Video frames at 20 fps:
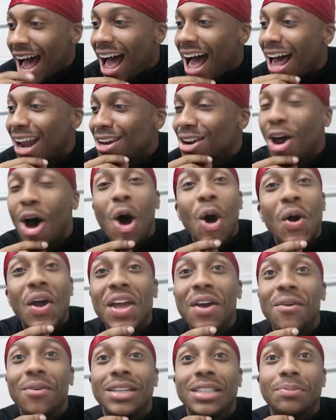I know
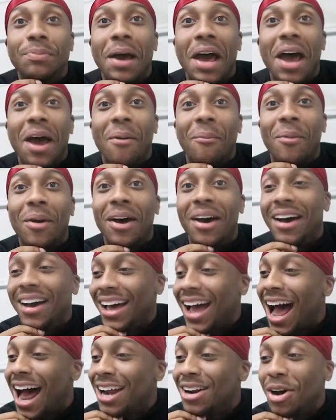he was mad, bro.
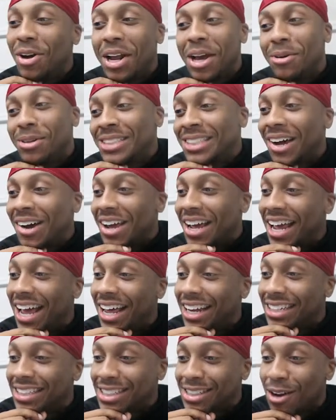I know they was talking
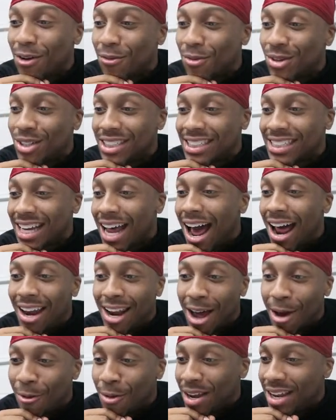hella stuff on the
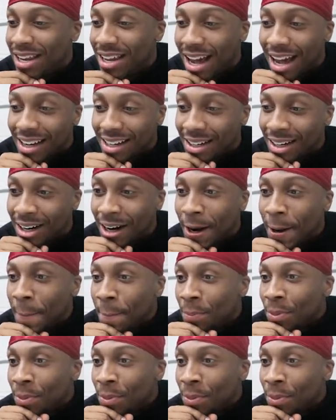sideline when he got there.